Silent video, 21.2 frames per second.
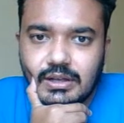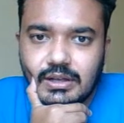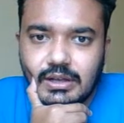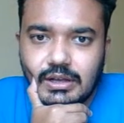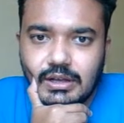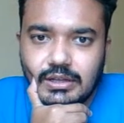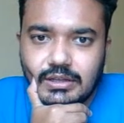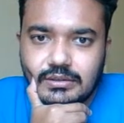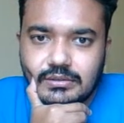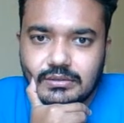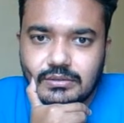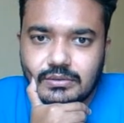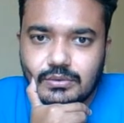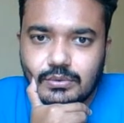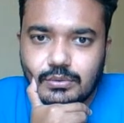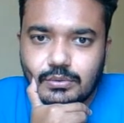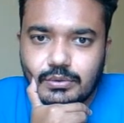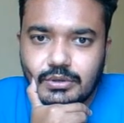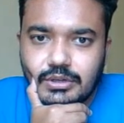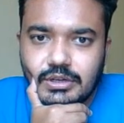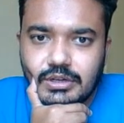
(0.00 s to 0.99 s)
I'll
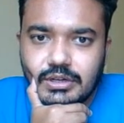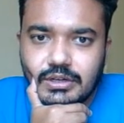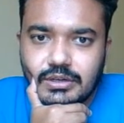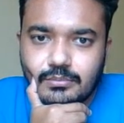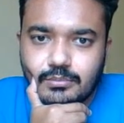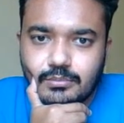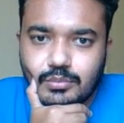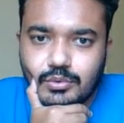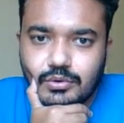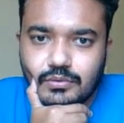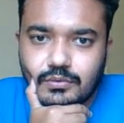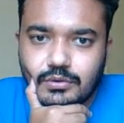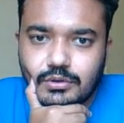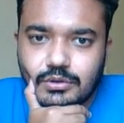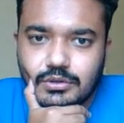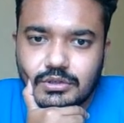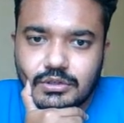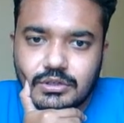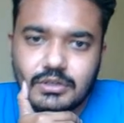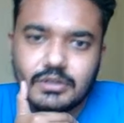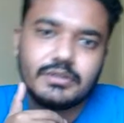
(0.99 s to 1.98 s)
go in and
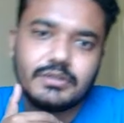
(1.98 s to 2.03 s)
provoke